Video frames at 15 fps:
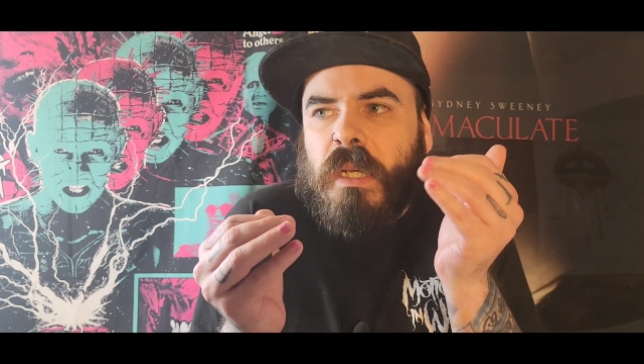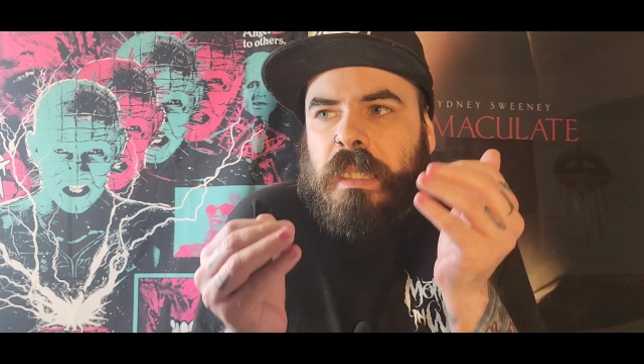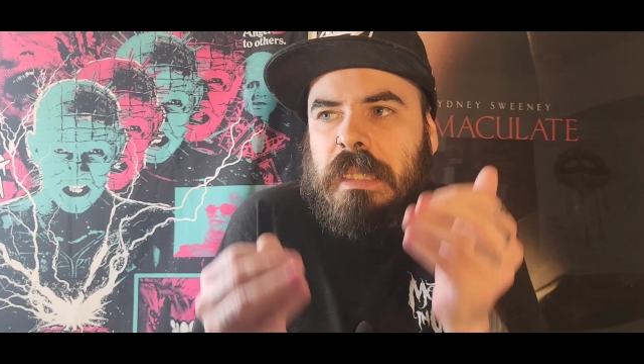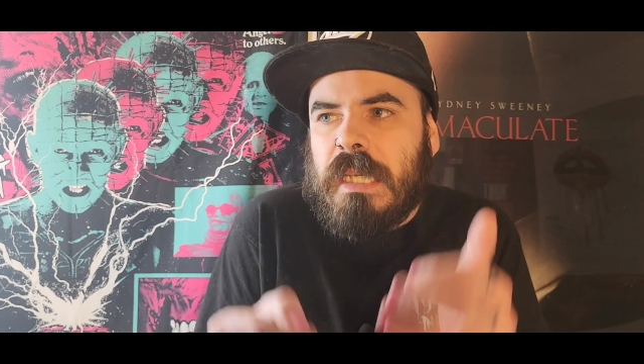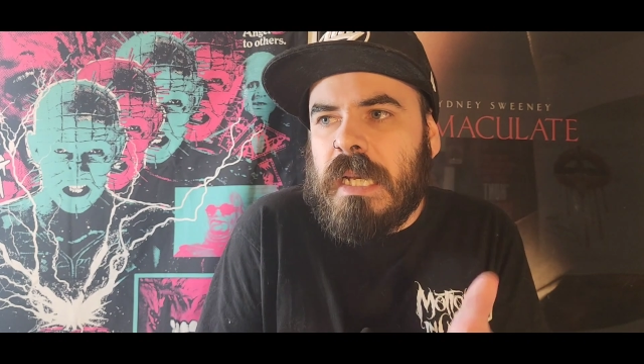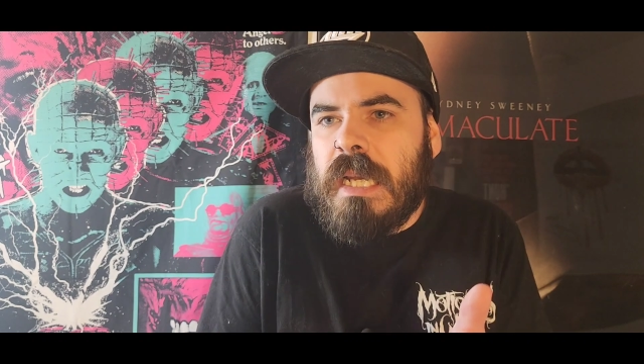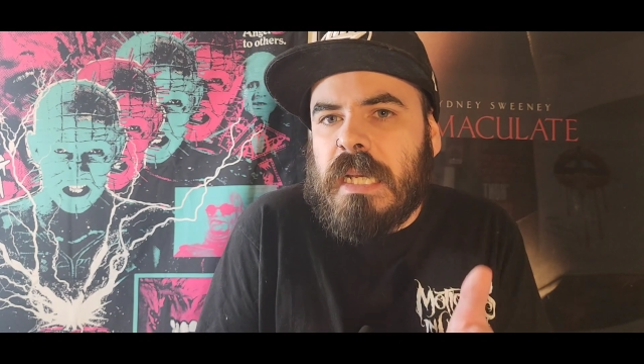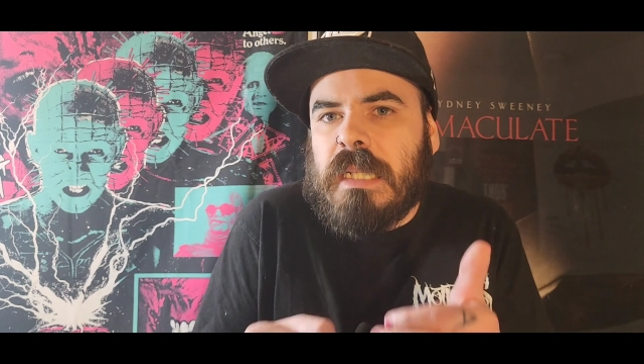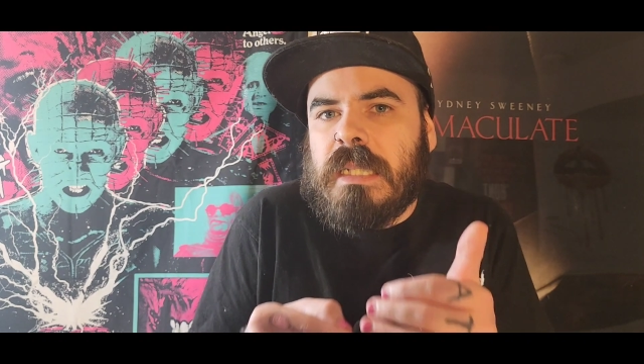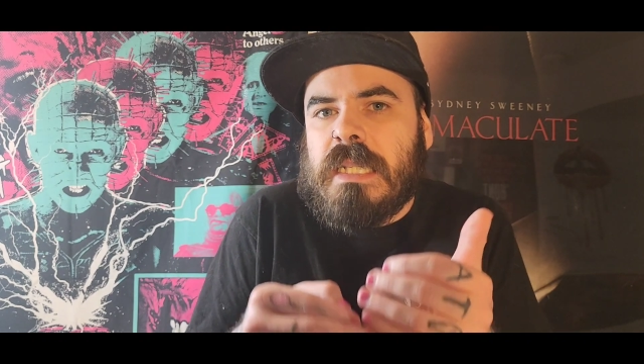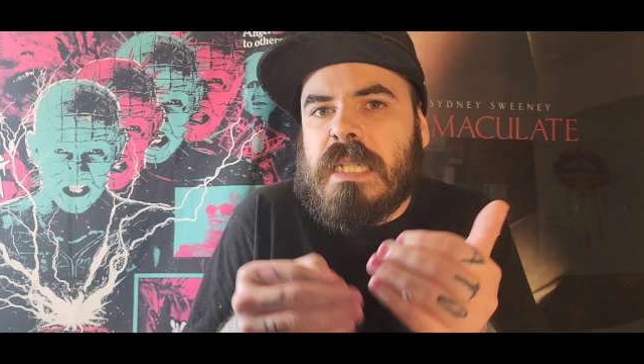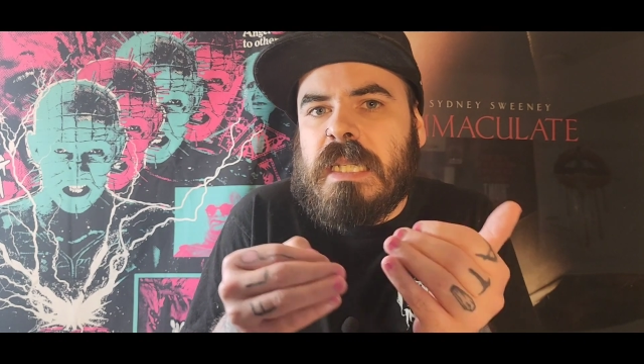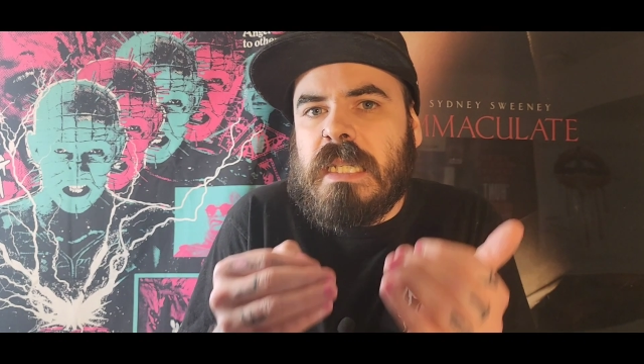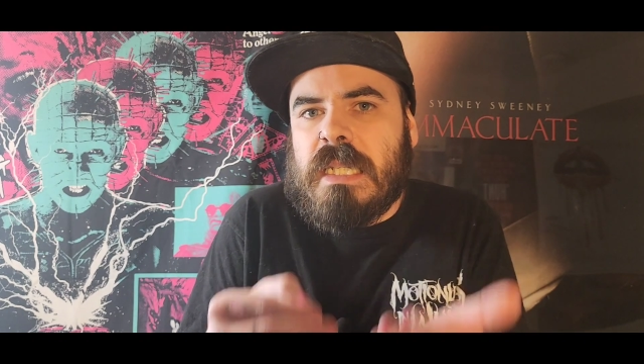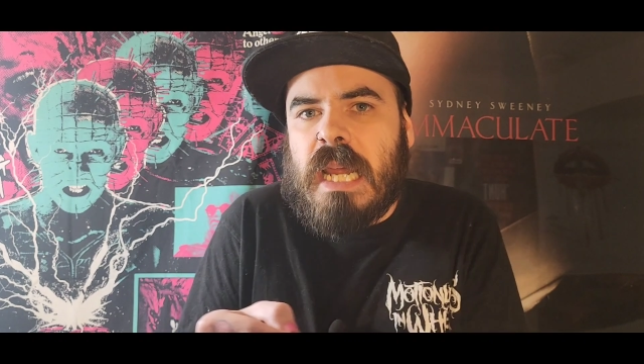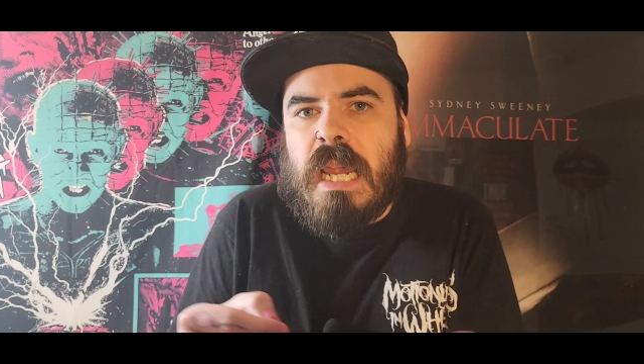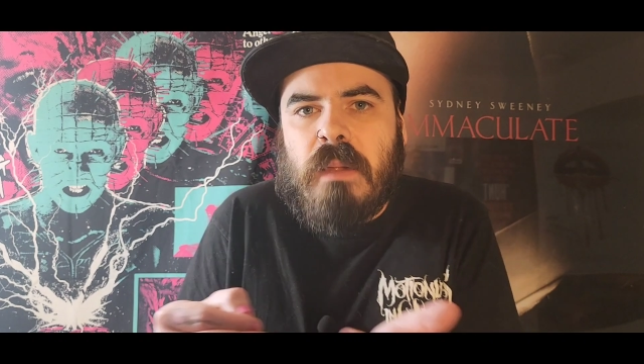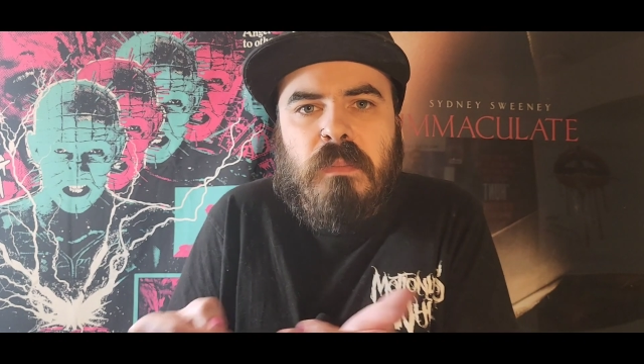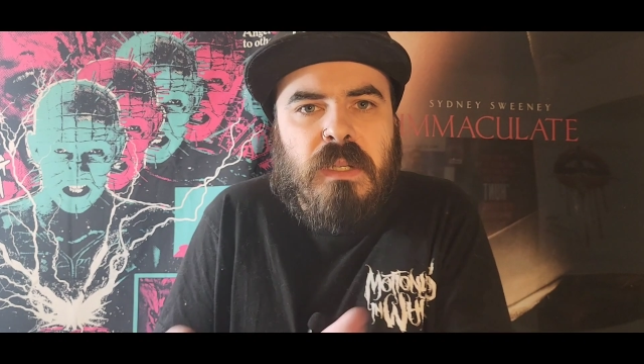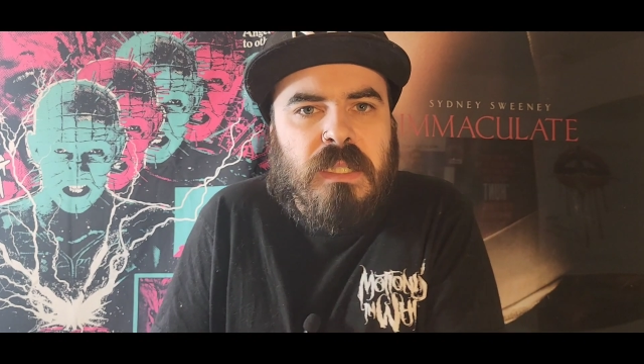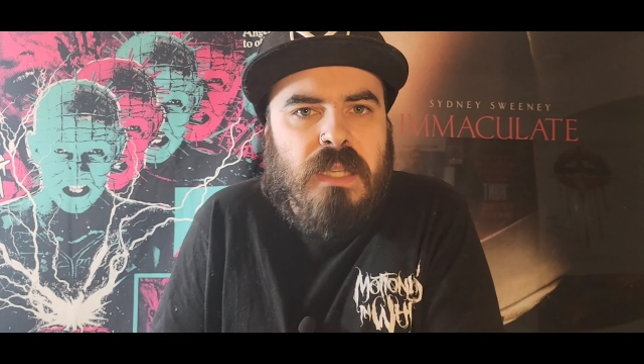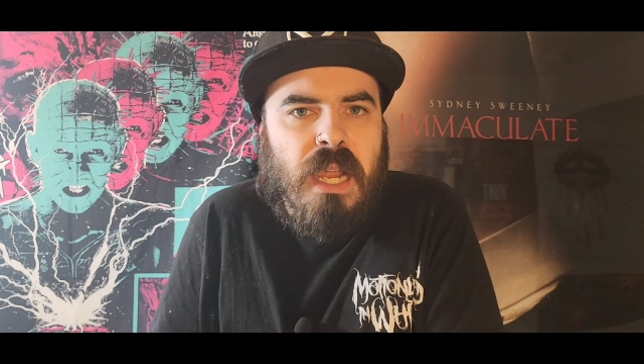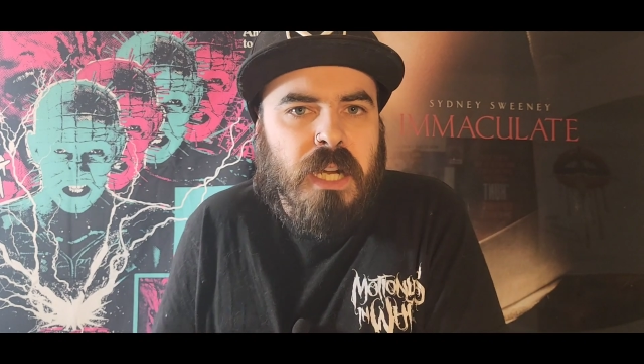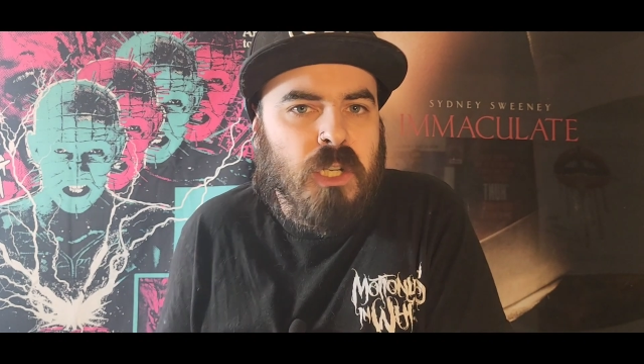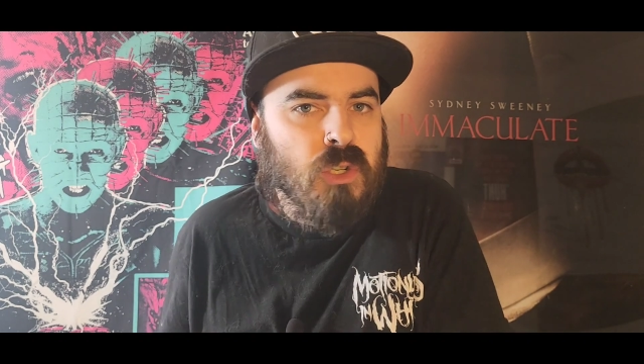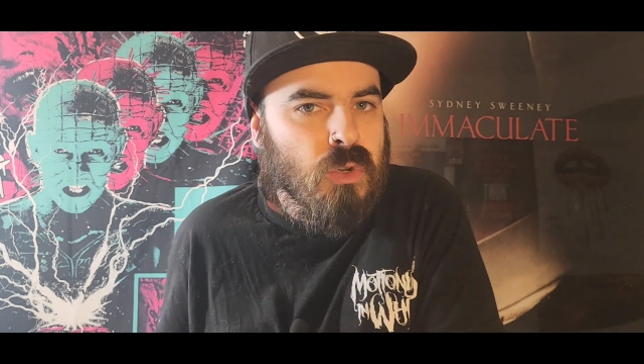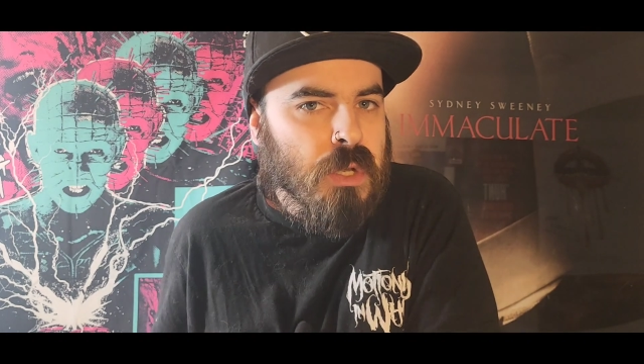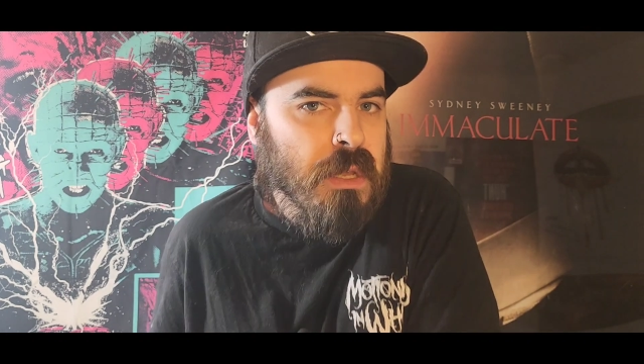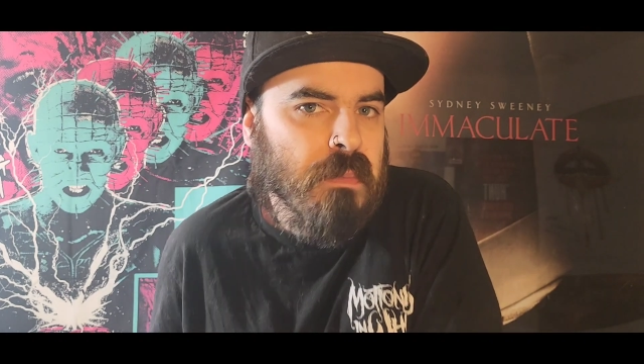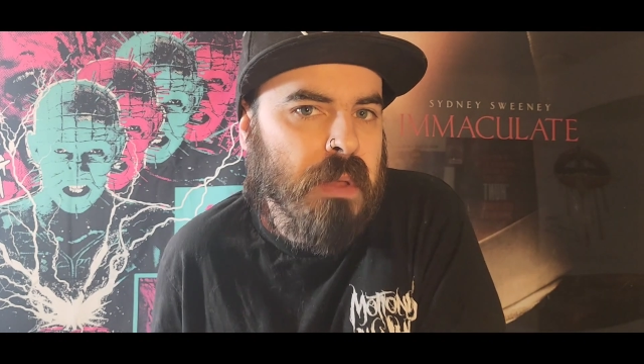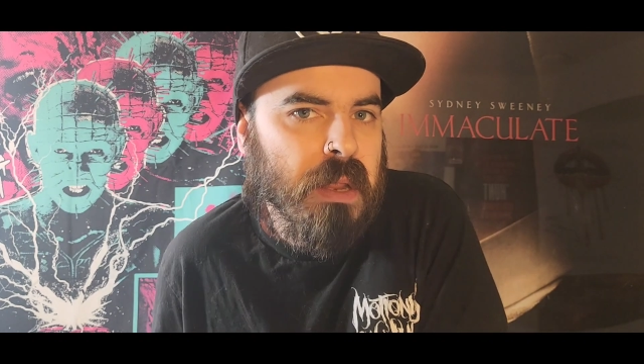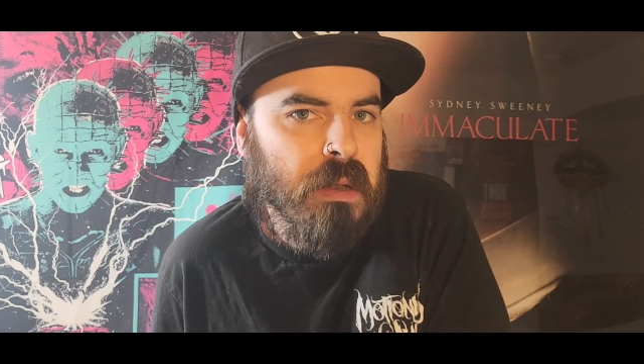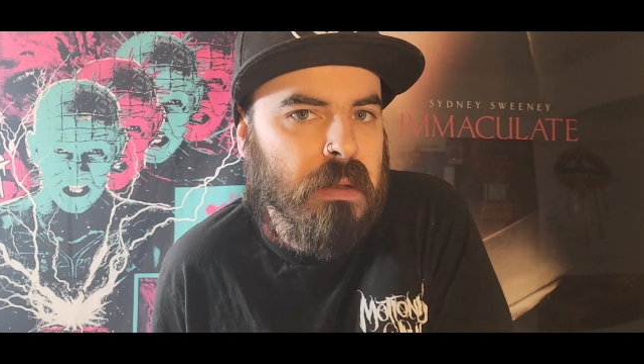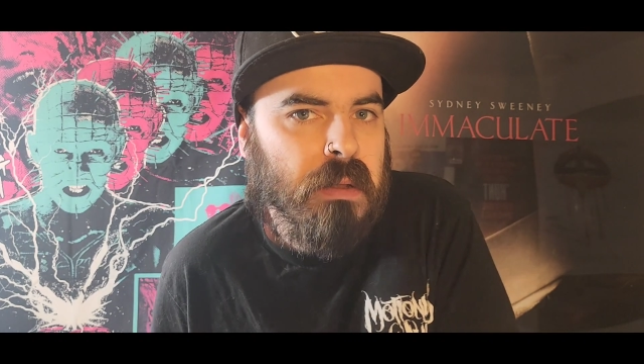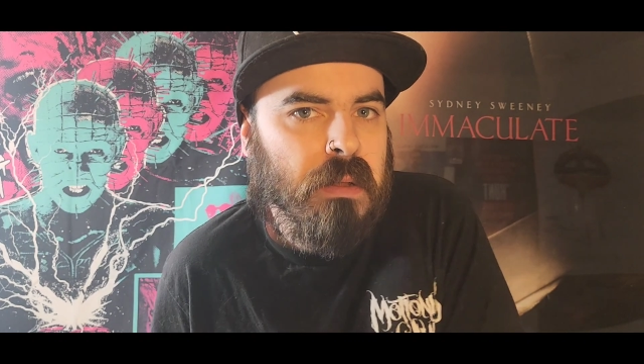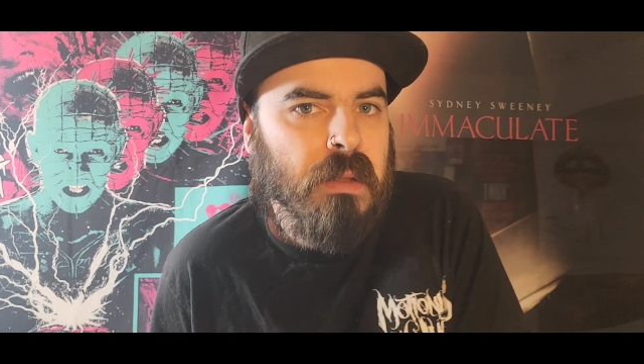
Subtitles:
getting the same exact treatment.